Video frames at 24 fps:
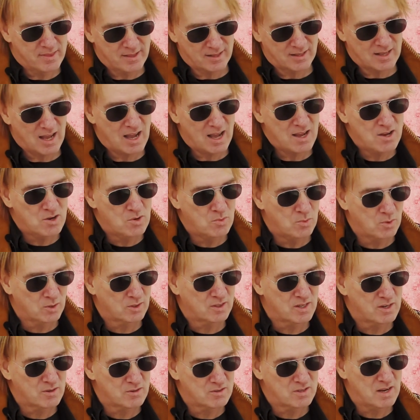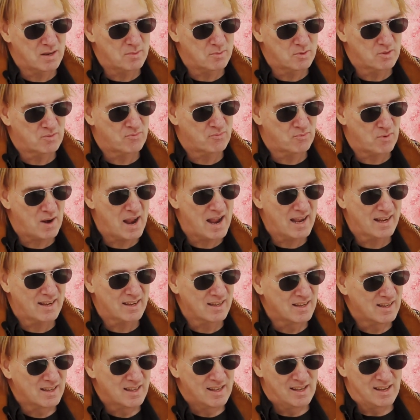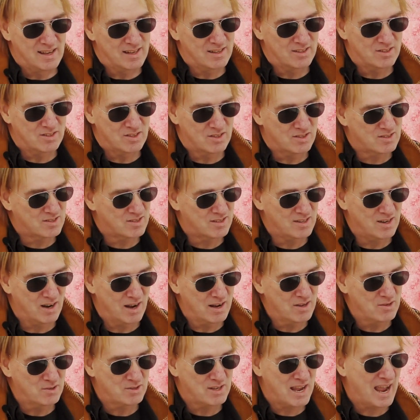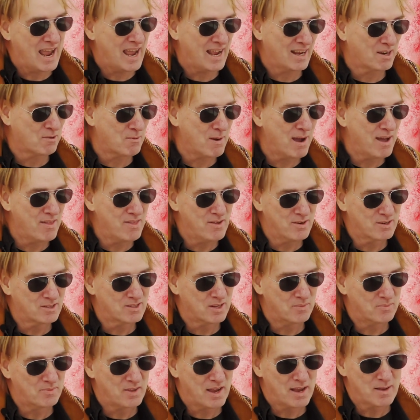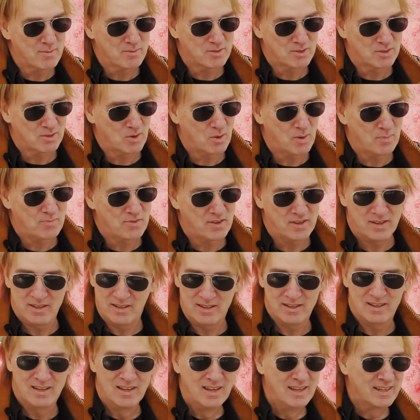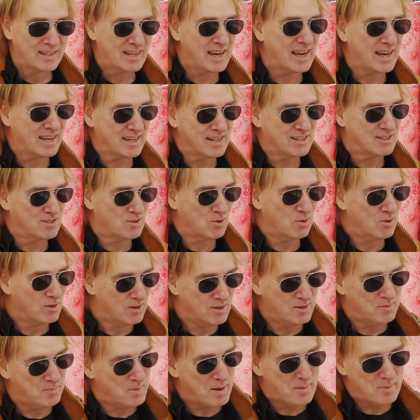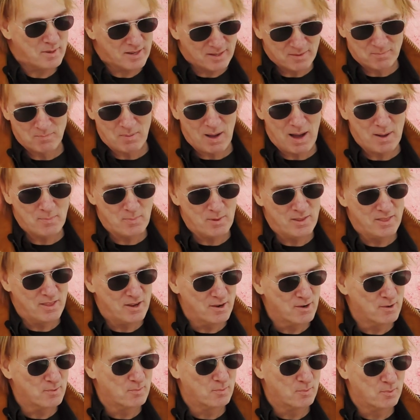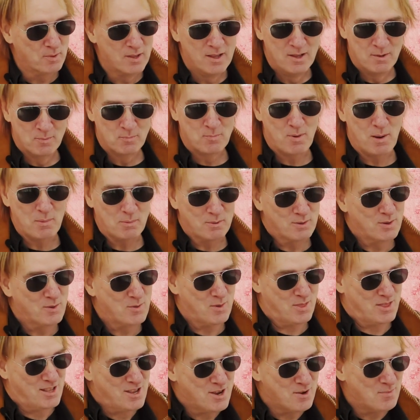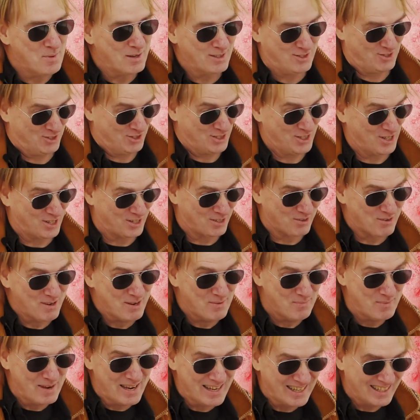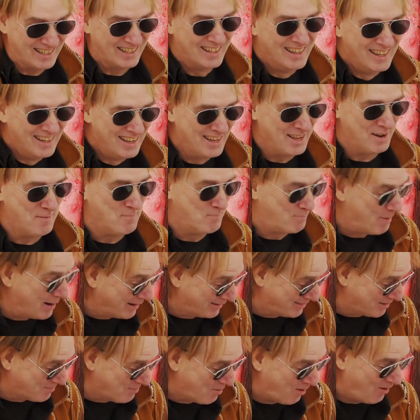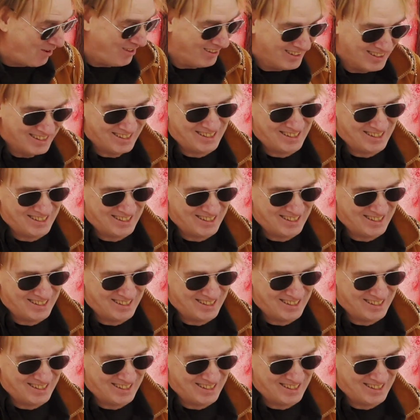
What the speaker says: guy who worked there, his name was Frank. And just, you know, I used to hang around there sometimes, go up to the candy store and maybe pop in there, probably with too much sugar in me, and bug them all.